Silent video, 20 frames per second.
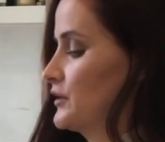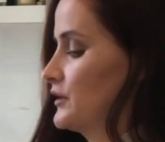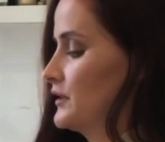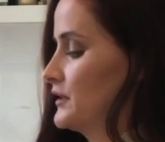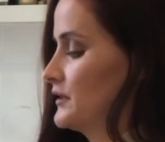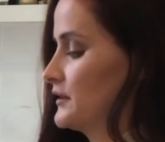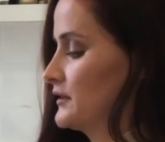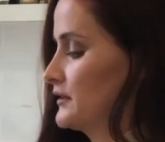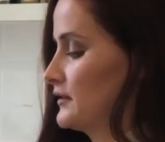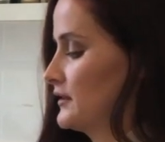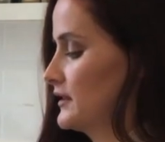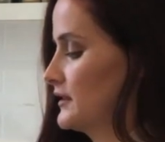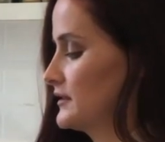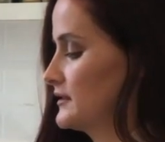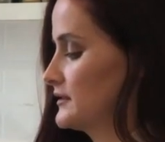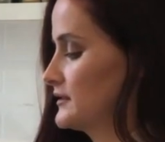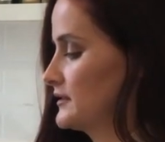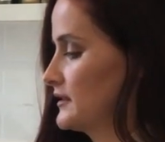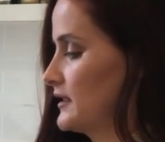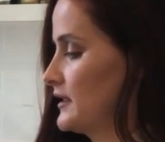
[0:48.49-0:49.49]

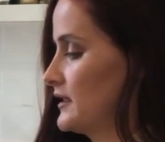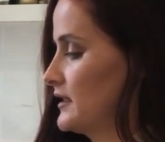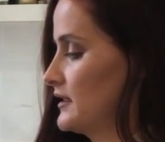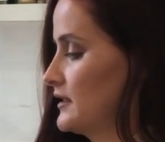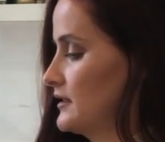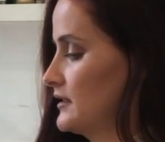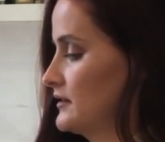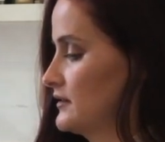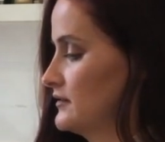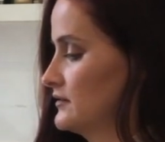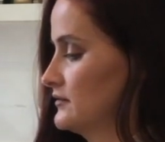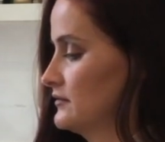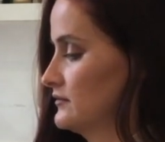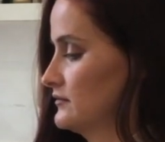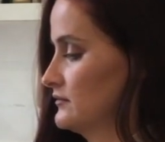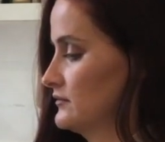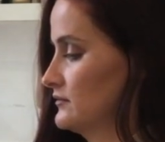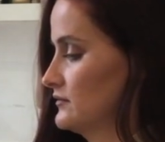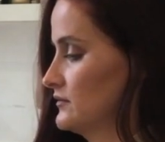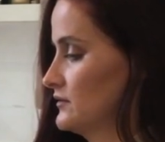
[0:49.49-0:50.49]
I'd say,
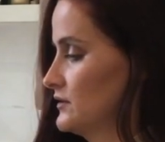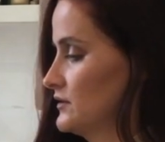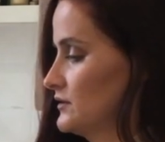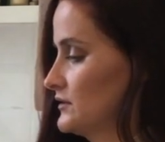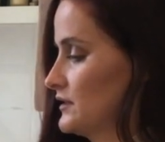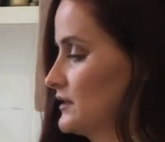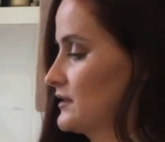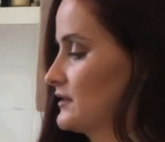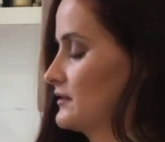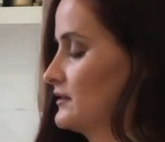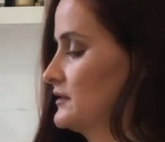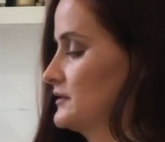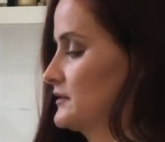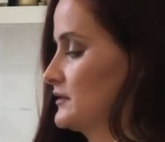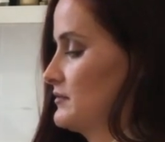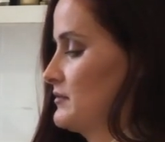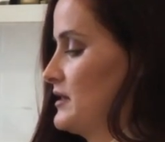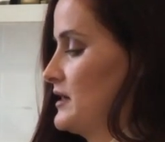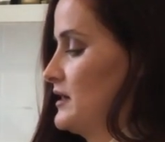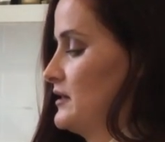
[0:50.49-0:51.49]
just like this
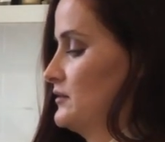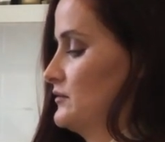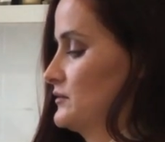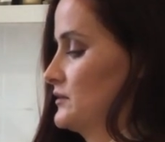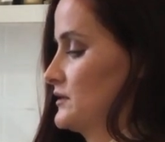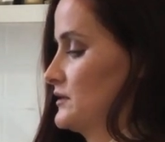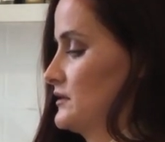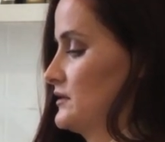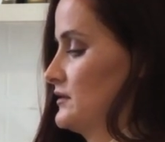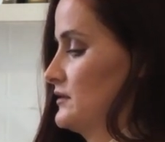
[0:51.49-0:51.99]
amount,